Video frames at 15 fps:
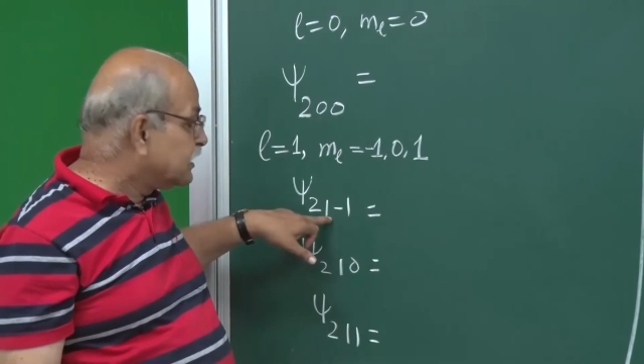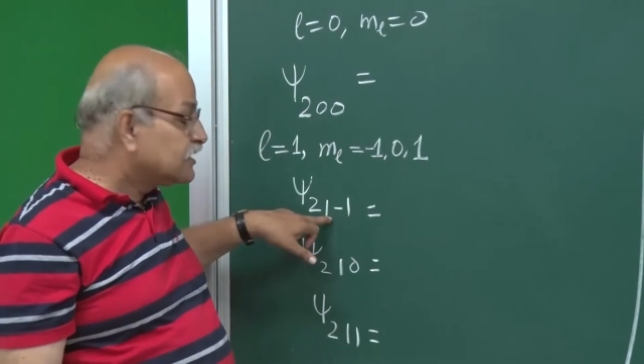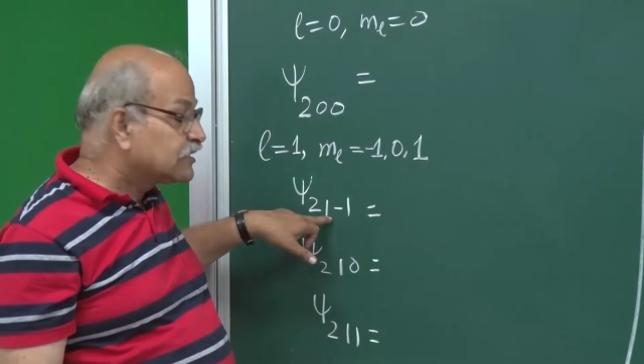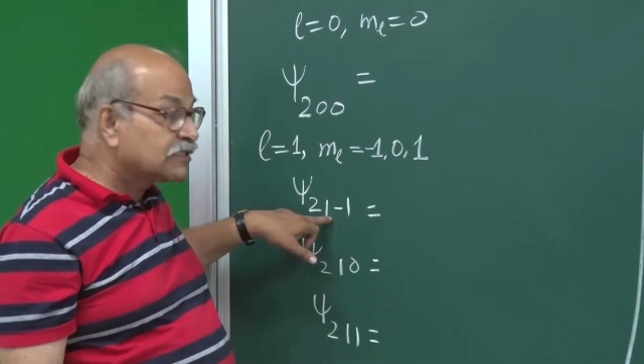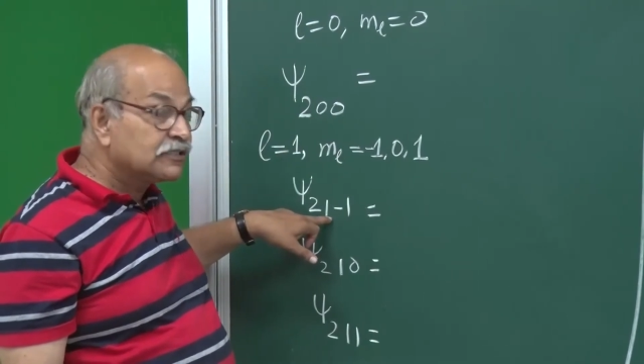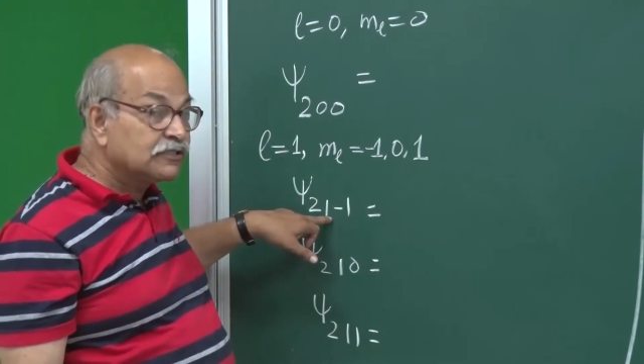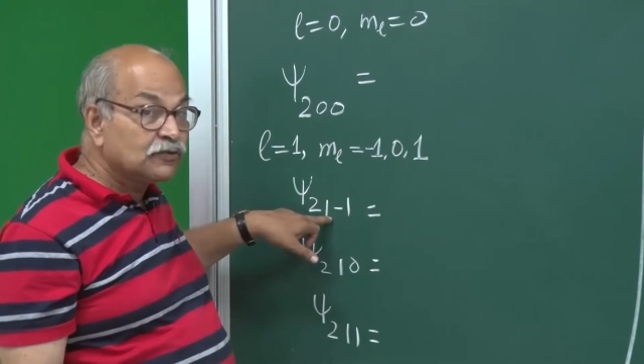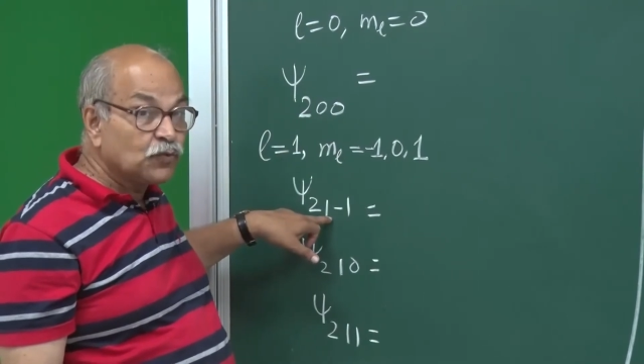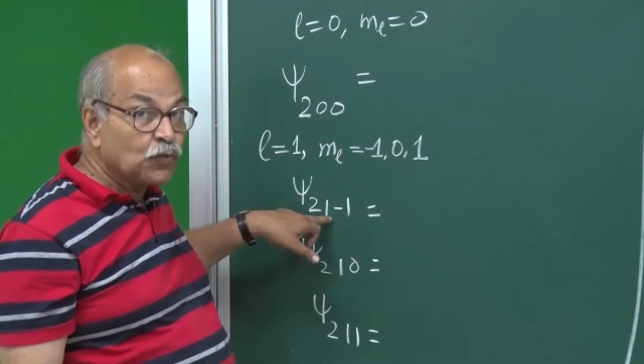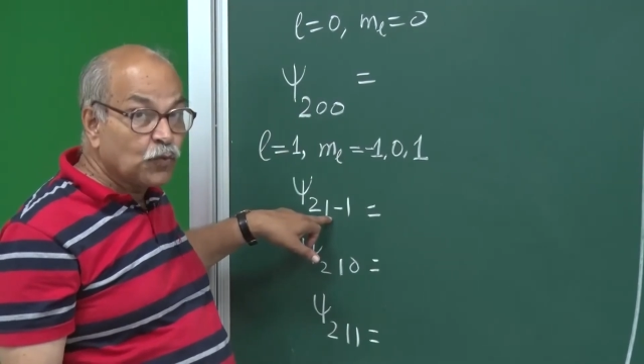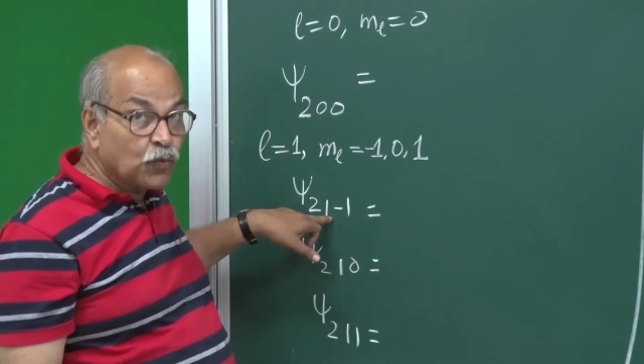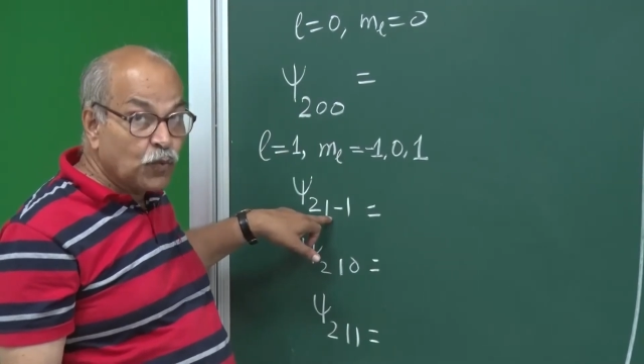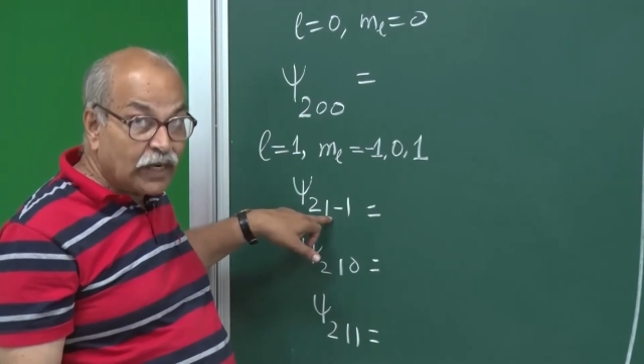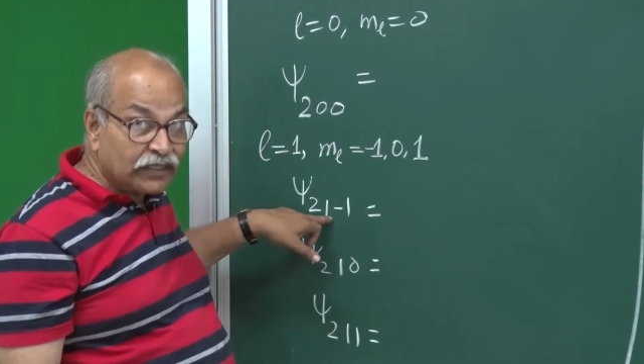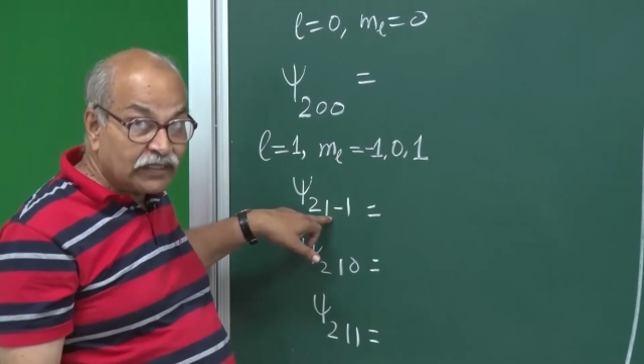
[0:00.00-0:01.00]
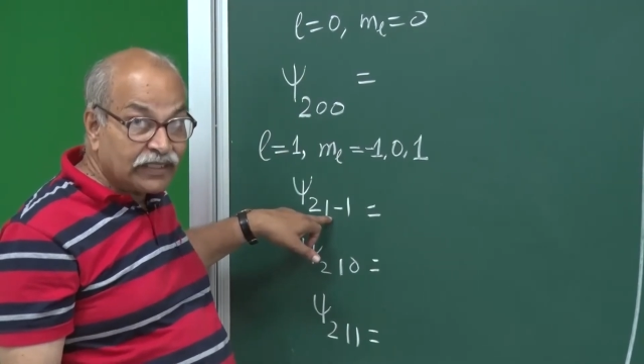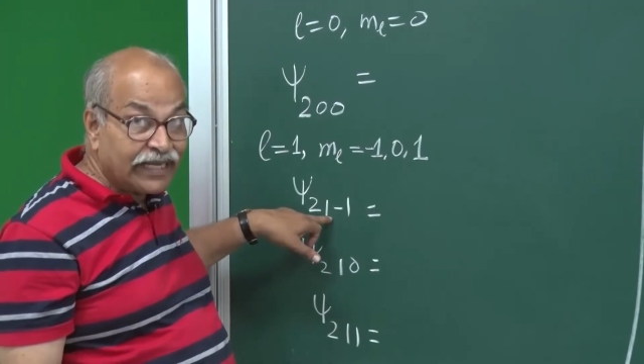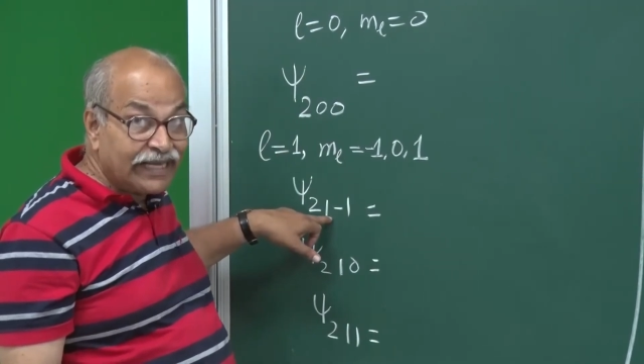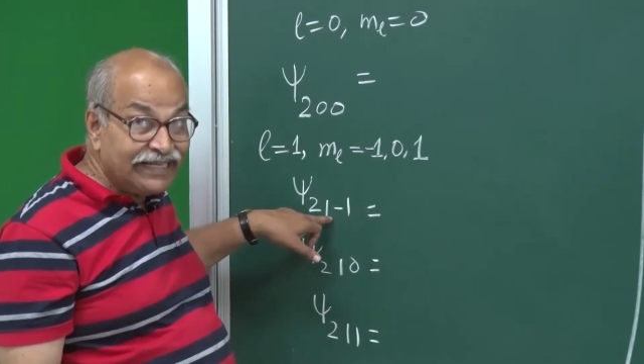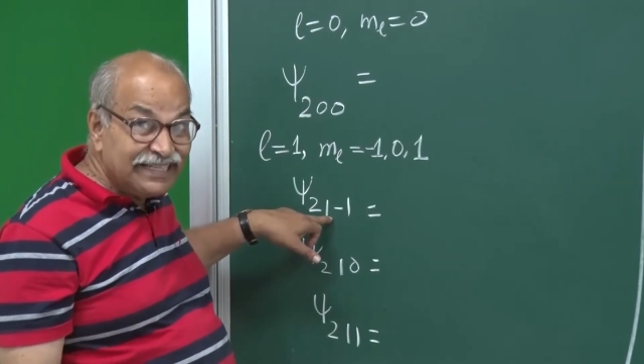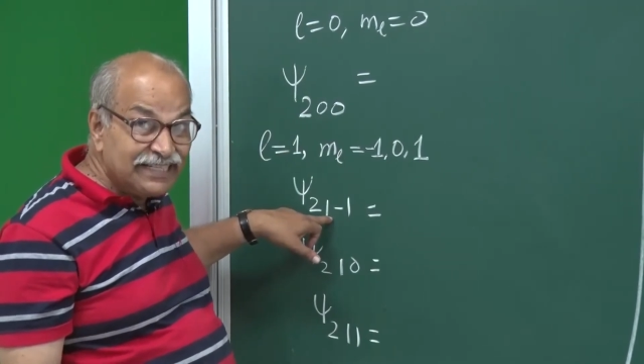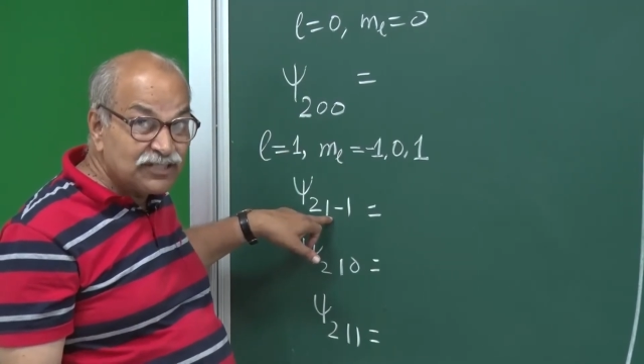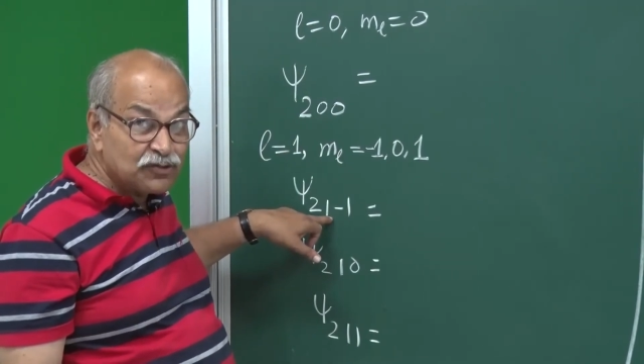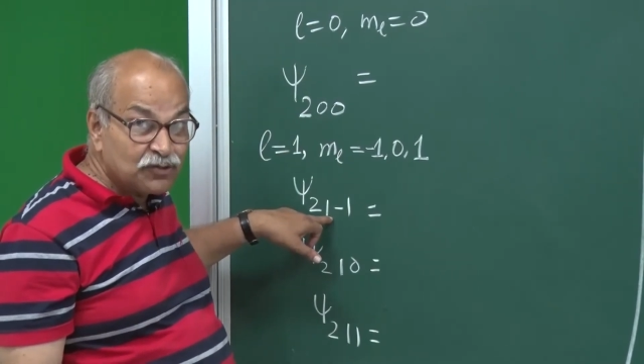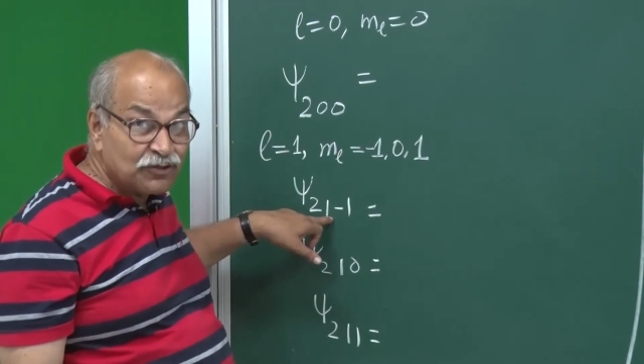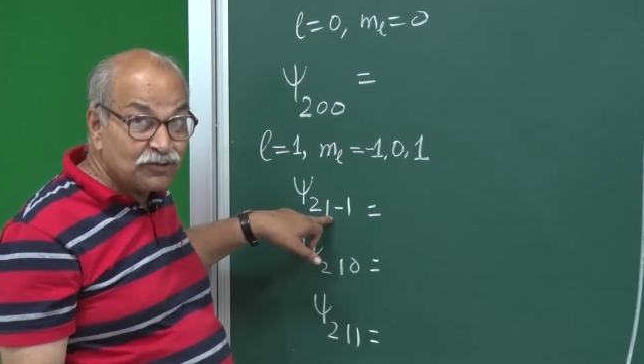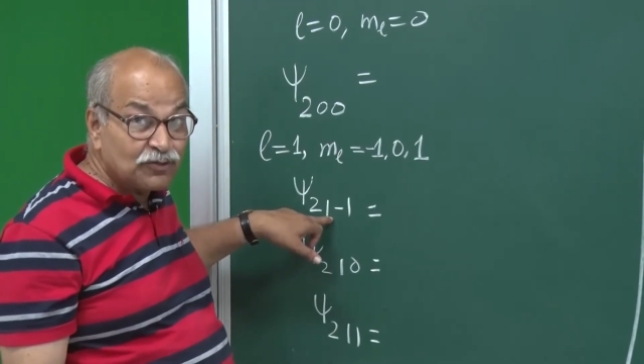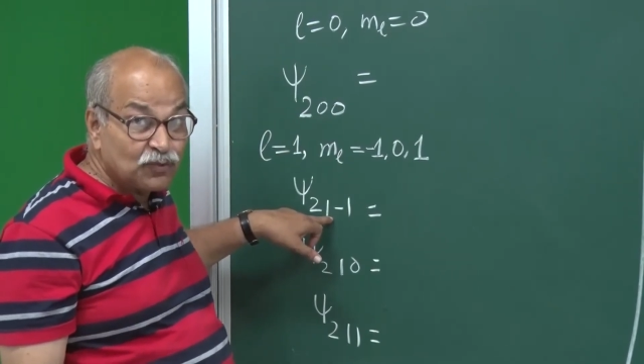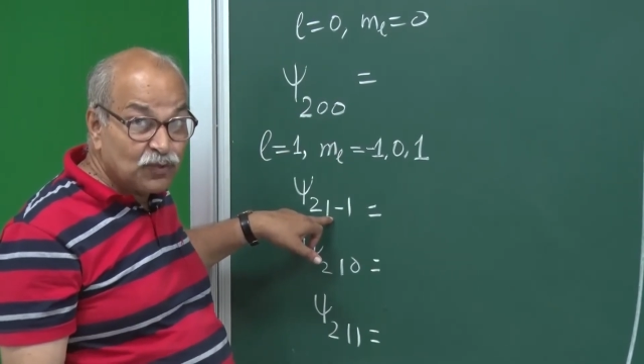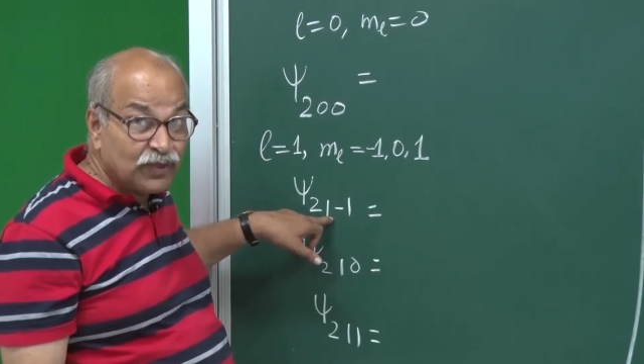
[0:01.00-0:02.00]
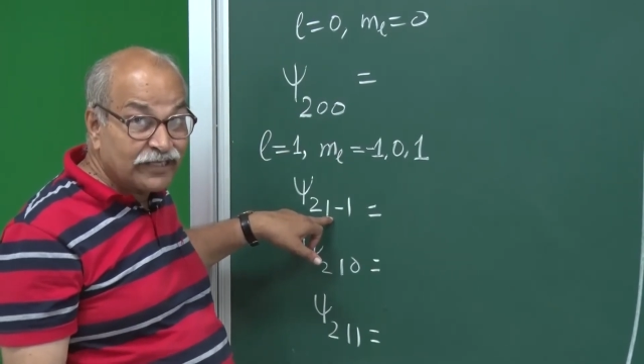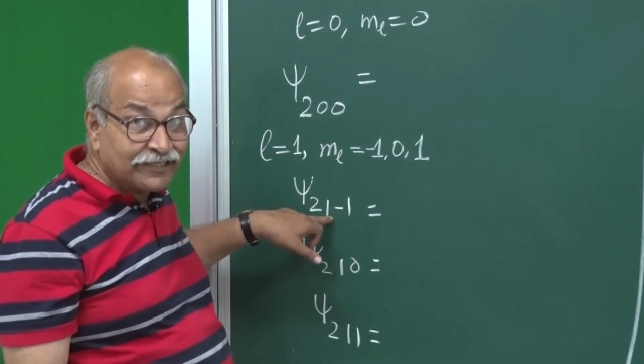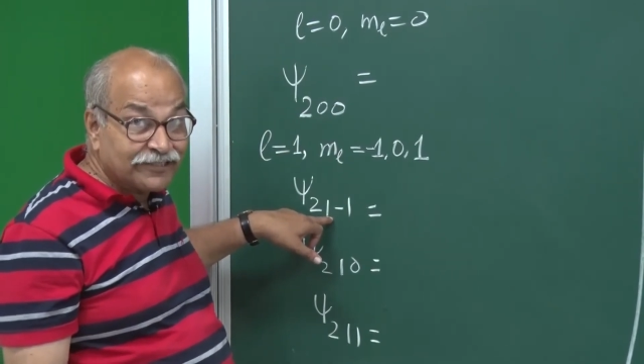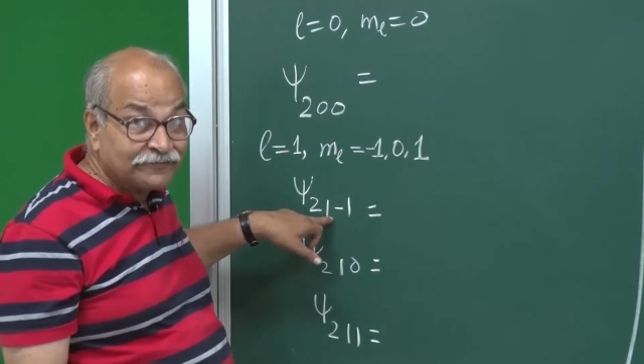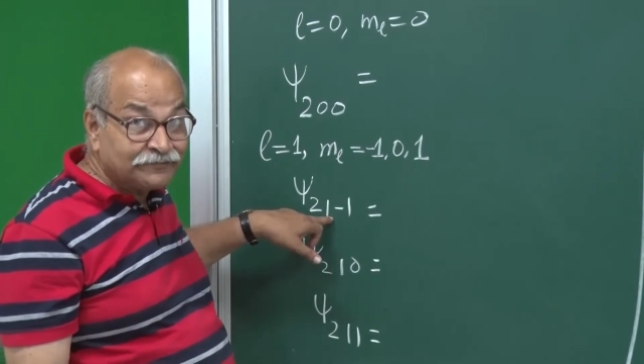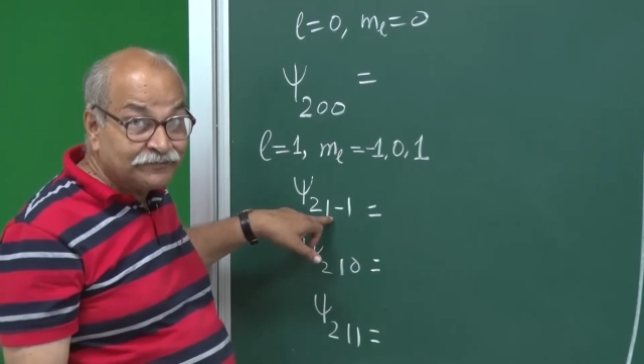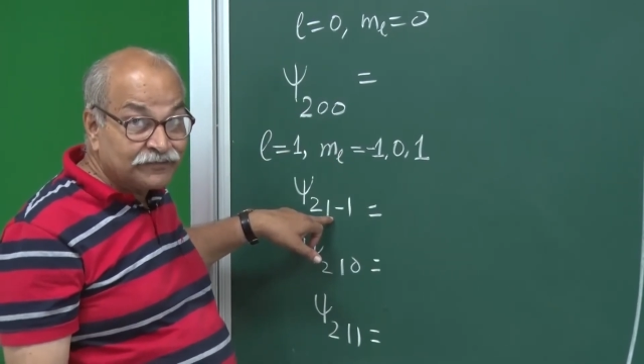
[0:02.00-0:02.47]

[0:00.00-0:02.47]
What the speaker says: is 1, L is equal to 1.